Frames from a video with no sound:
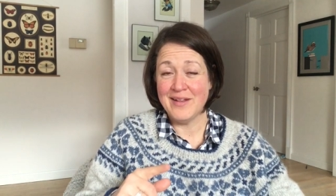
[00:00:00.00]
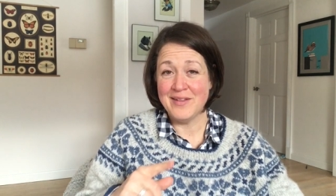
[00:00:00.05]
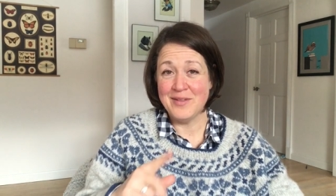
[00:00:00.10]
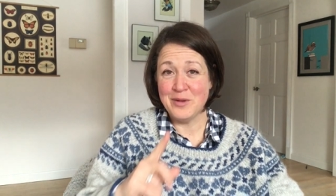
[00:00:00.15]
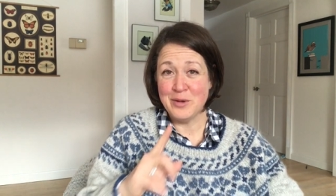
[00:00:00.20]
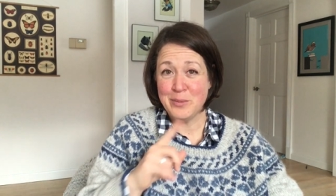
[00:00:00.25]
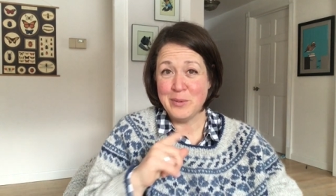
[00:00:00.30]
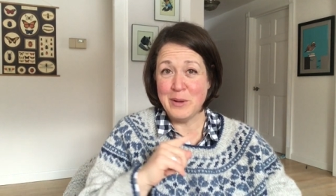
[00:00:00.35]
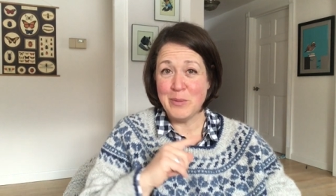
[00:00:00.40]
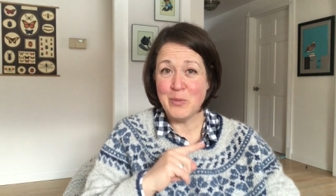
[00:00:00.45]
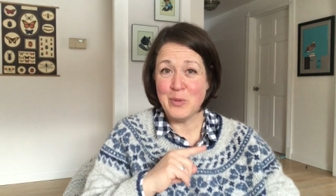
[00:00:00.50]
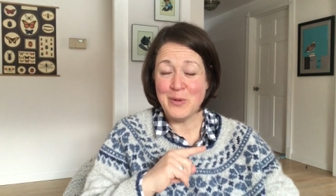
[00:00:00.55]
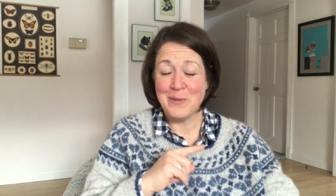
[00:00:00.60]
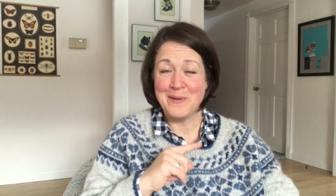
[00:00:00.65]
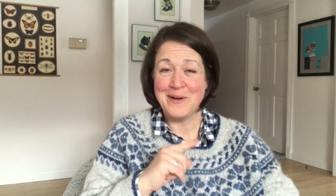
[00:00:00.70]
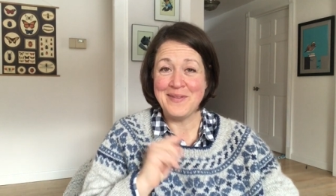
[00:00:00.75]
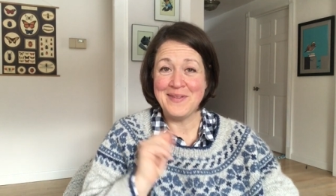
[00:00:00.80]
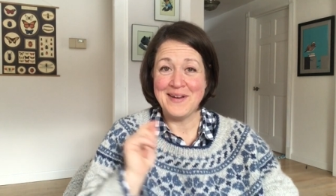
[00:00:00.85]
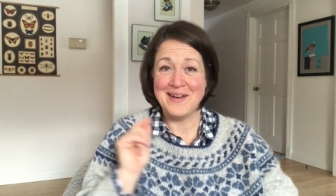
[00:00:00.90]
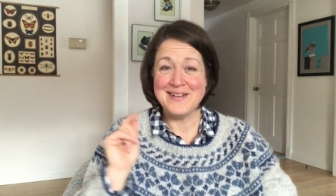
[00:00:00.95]
a little bit more
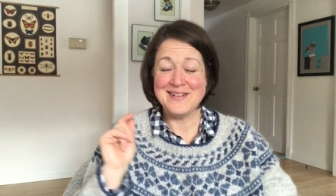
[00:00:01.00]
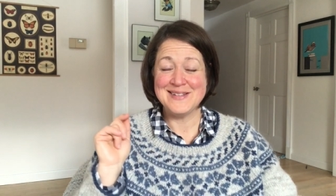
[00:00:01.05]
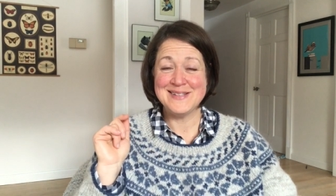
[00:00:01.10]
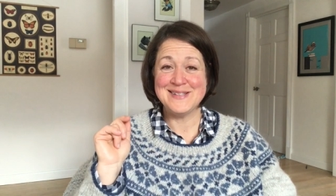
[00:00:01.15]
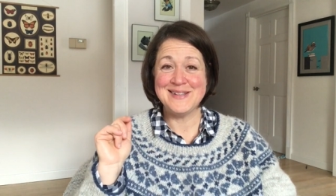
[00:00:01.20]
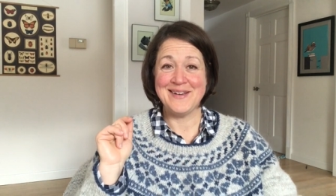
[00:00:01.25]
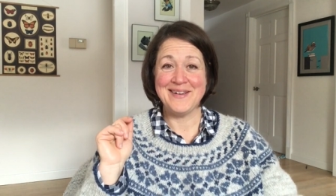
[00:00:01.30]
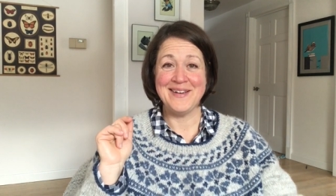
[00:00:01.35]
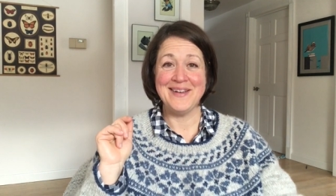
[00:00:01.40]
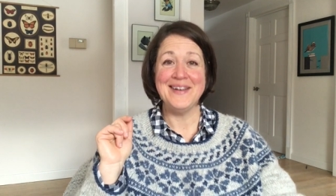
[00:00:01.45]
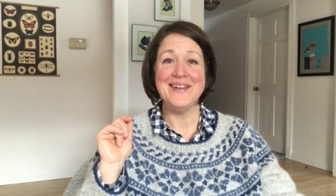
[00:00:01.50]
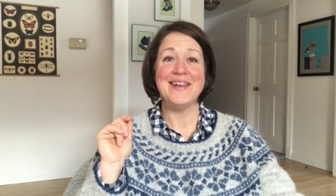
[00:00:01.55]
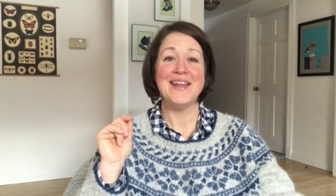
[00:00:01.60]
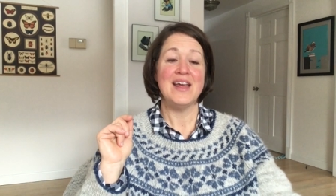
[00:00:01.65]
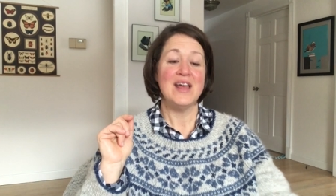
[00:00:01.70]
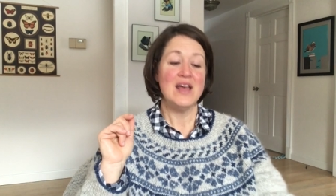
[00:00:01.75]
about that in a second.